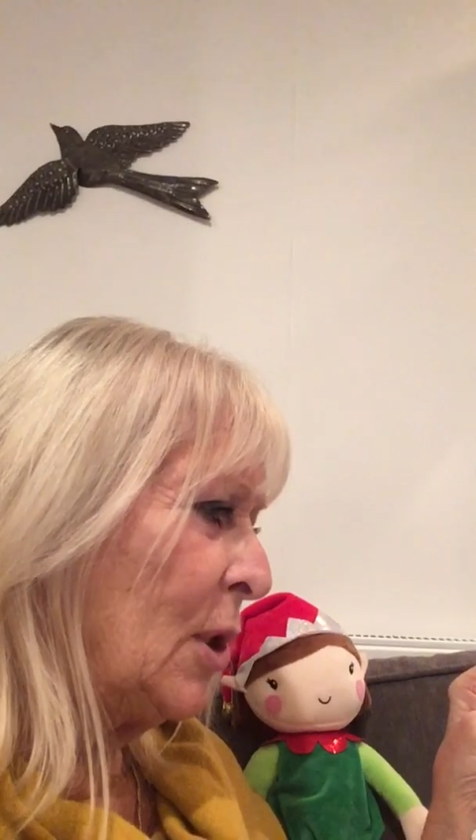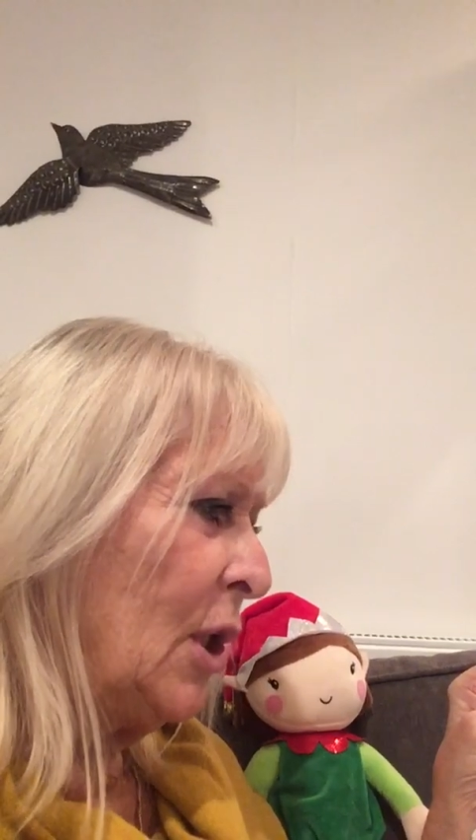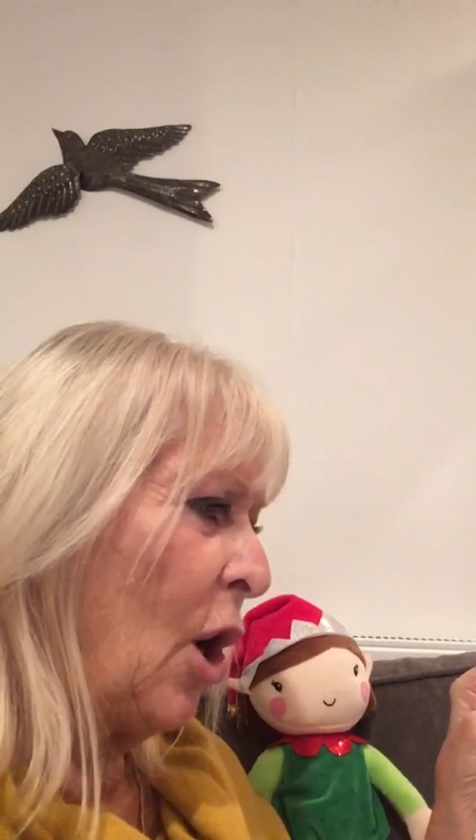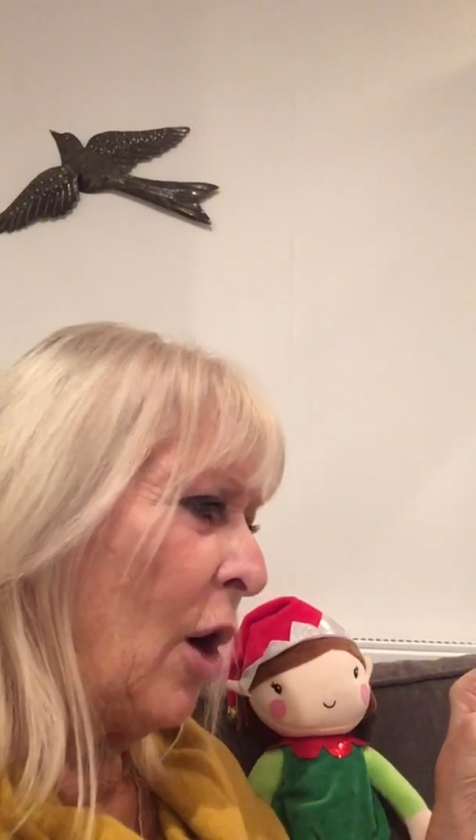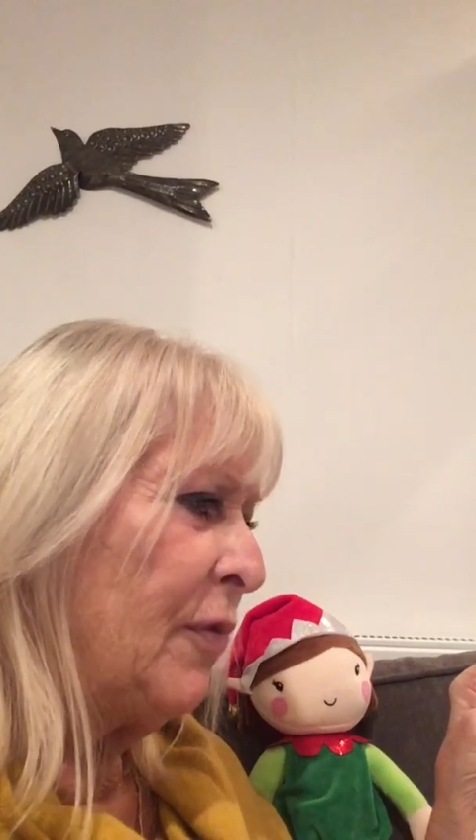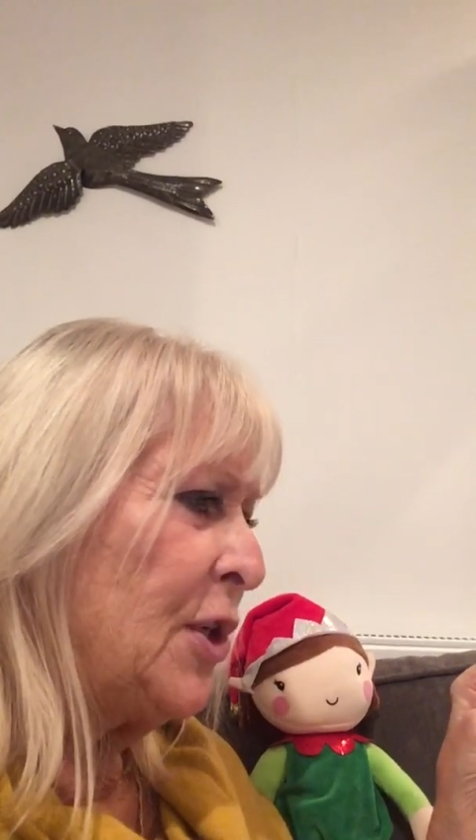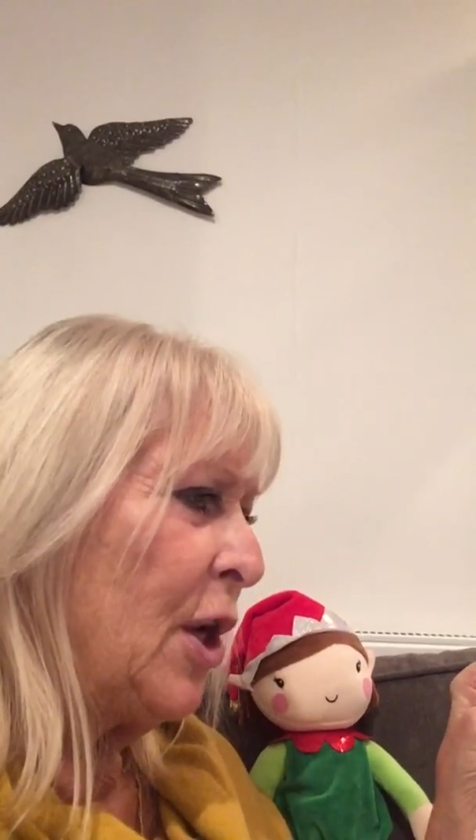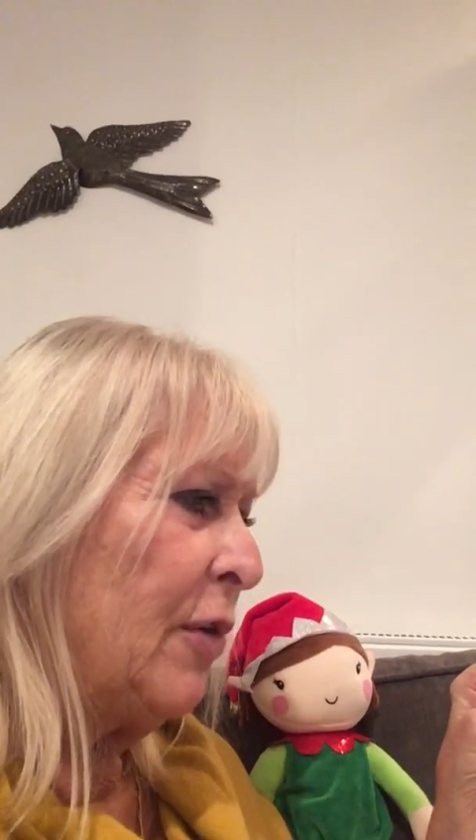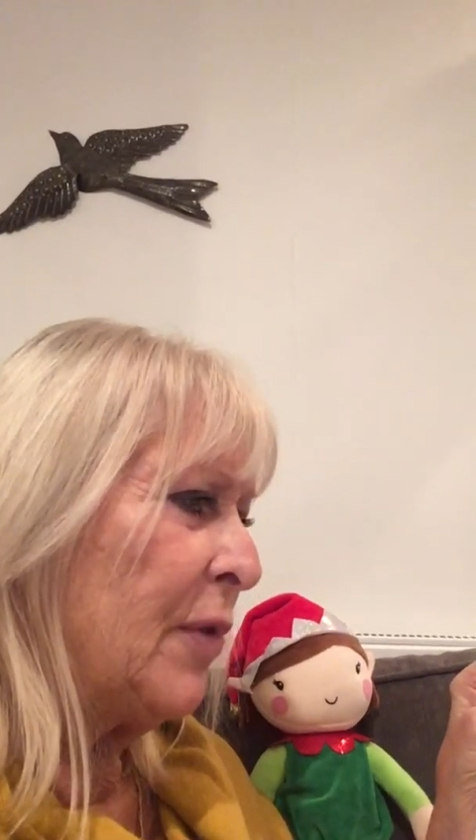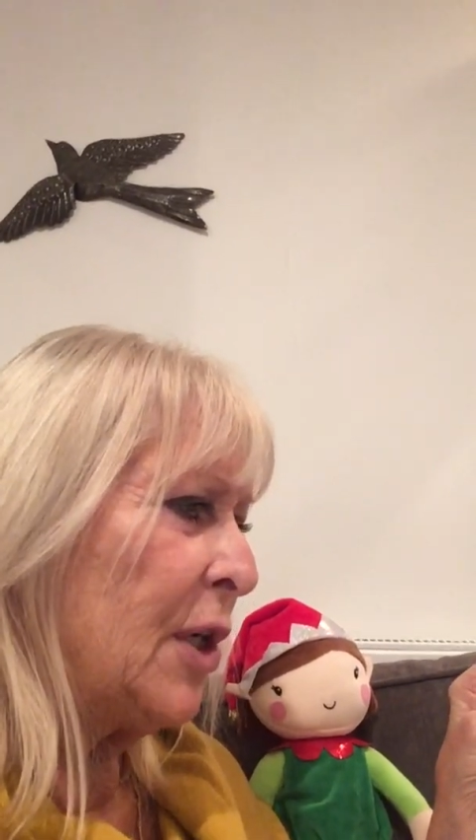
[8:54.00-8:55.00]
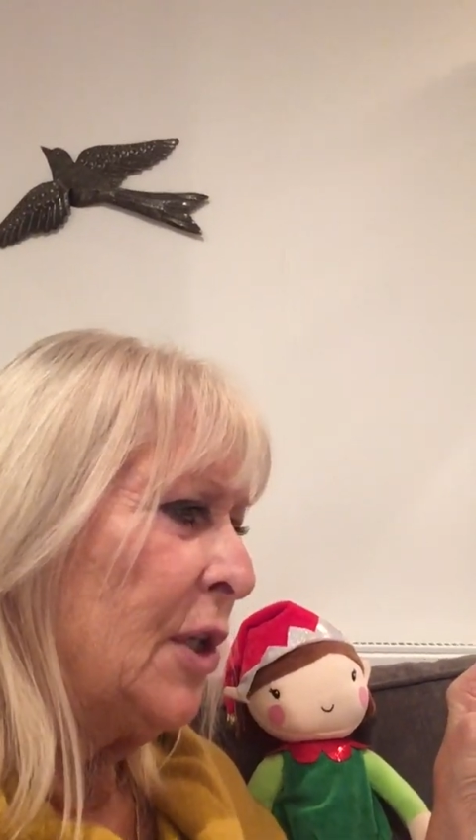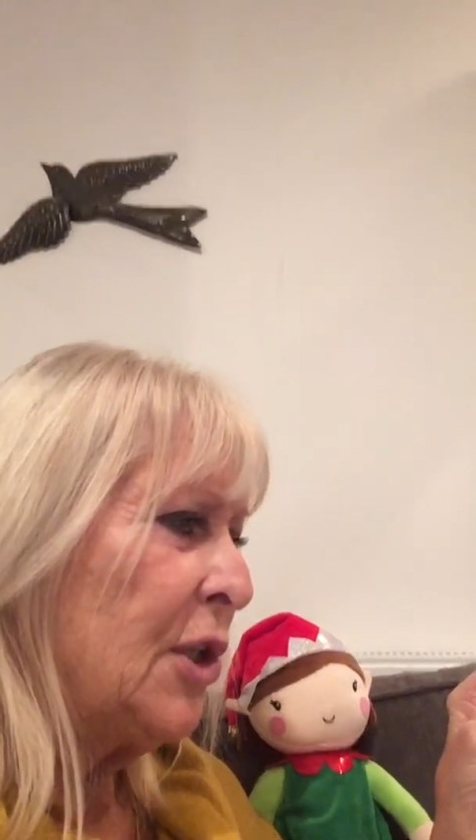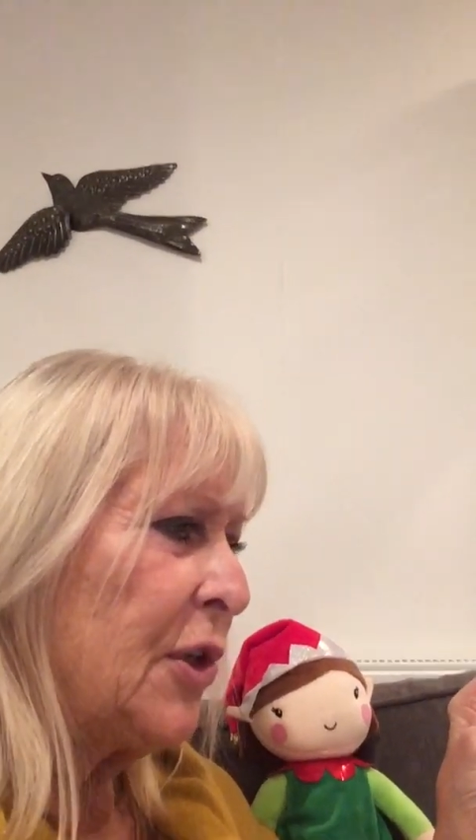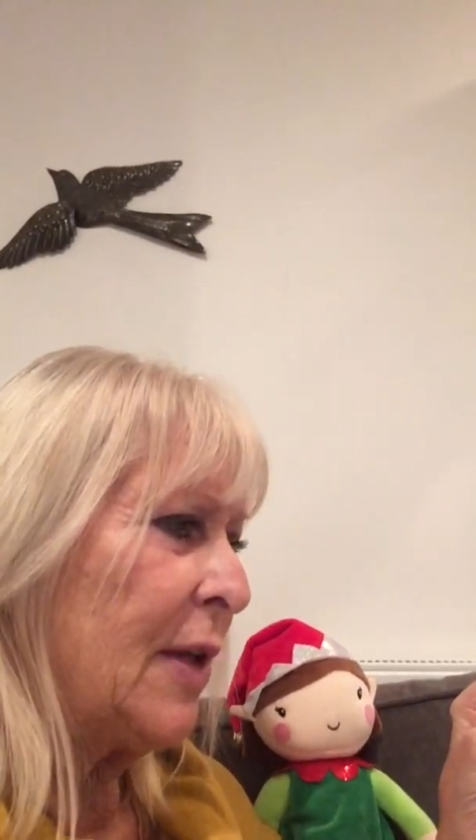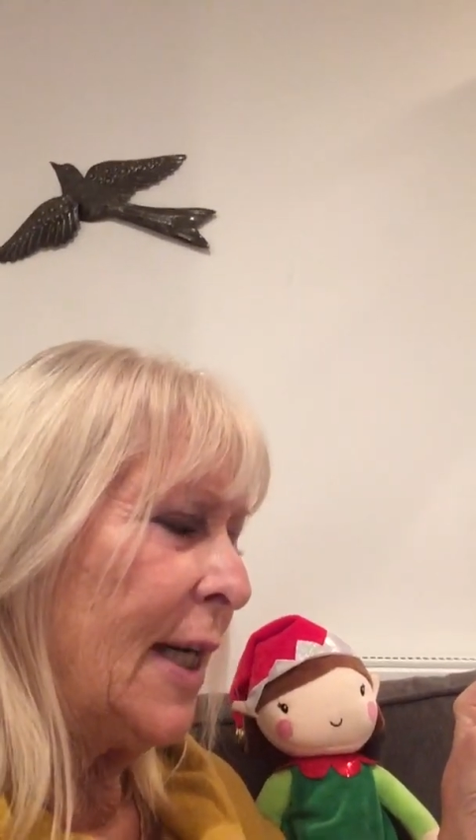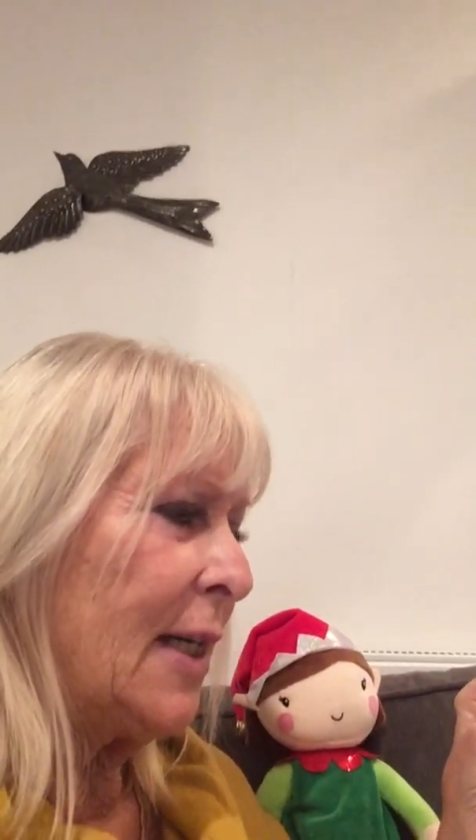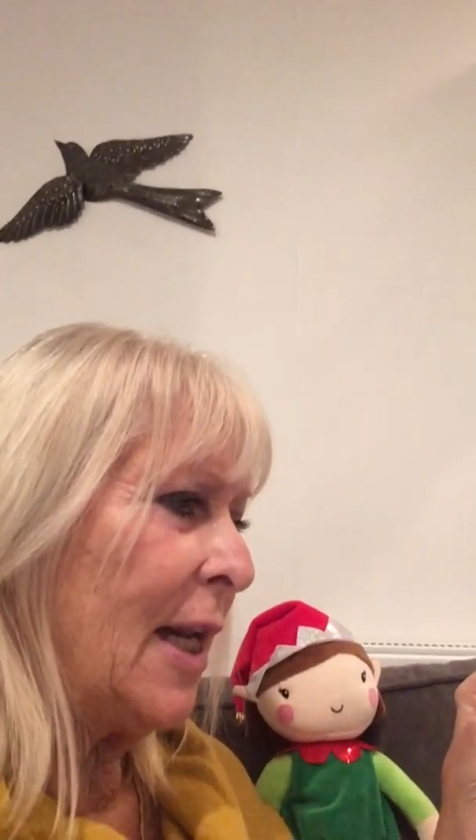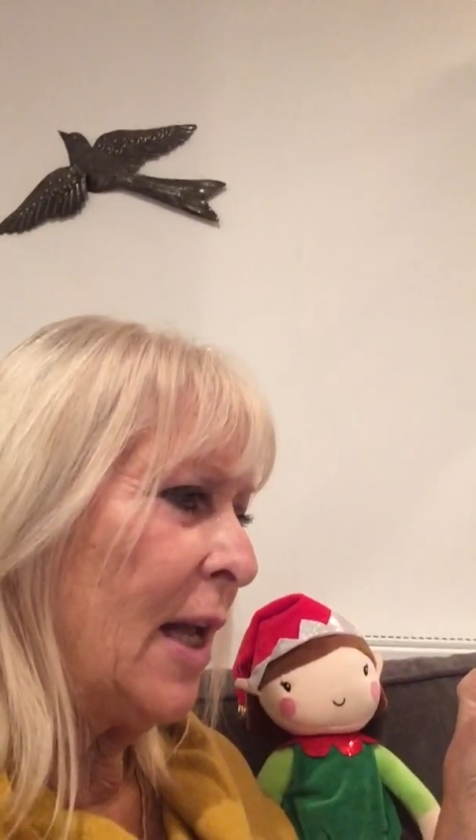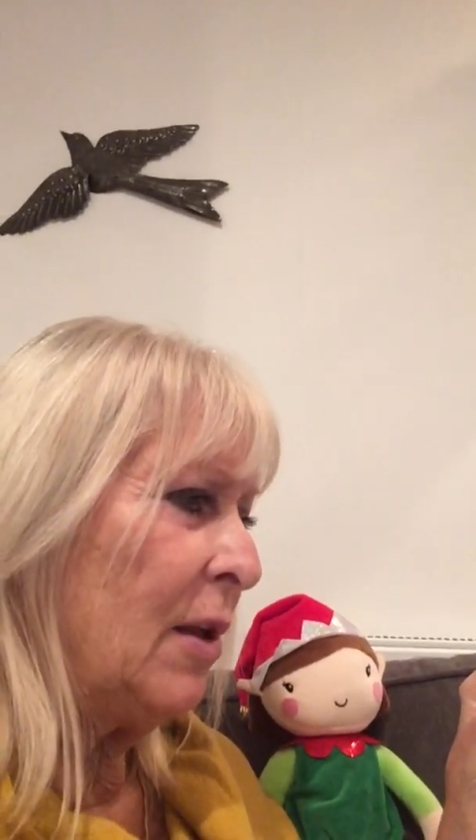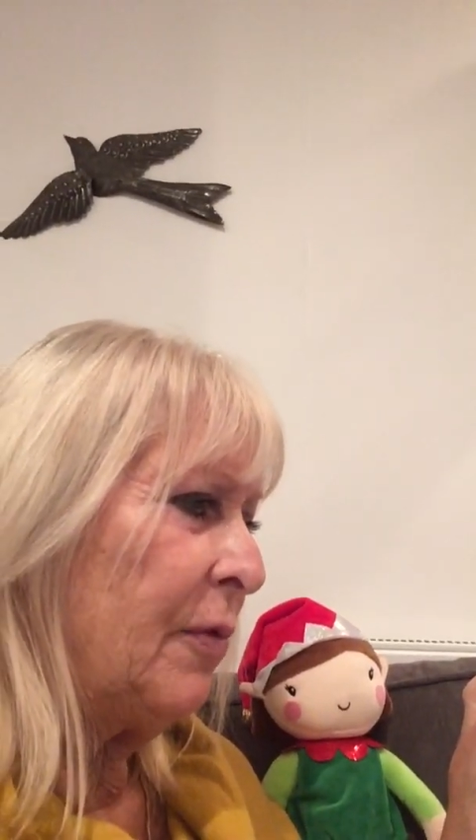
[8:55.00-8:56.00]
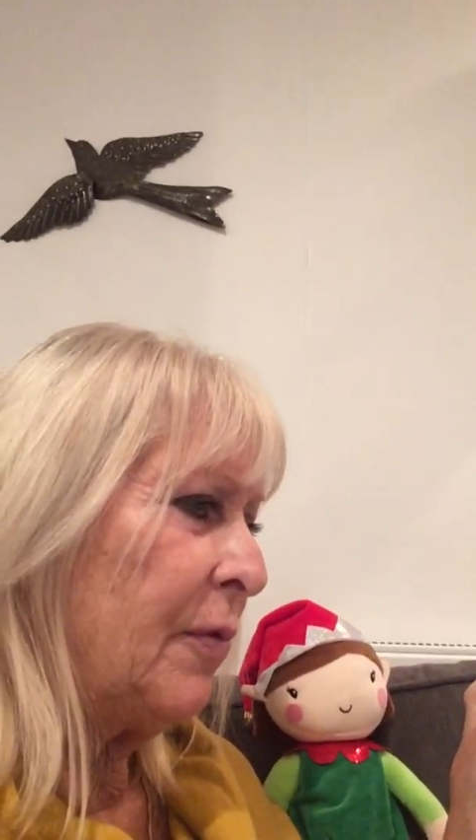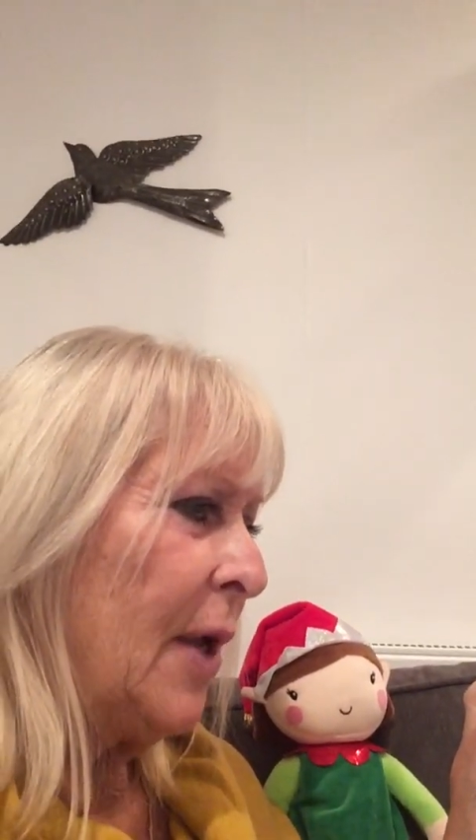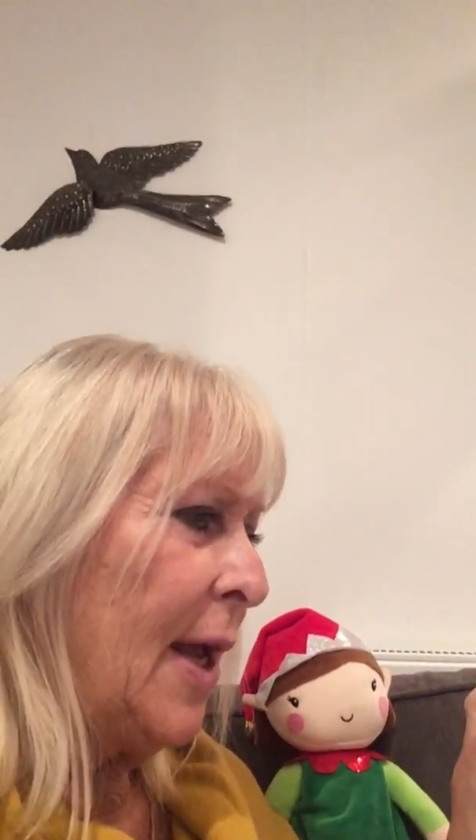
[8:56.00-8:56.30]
hovered over to the little elf